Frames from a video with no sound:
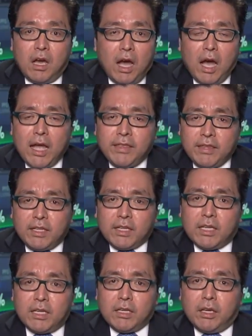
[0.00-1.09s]
I
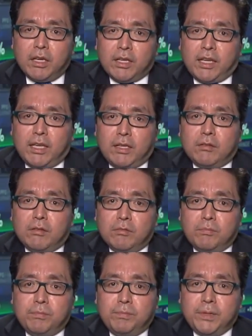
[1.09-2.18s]
think, again,
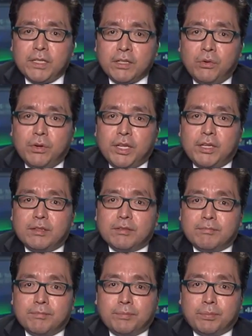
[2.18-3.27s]
Bitcoin
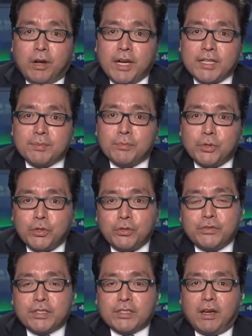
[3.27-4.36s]
price
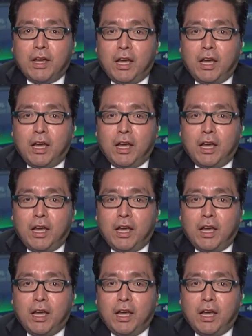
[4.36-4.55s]
moves,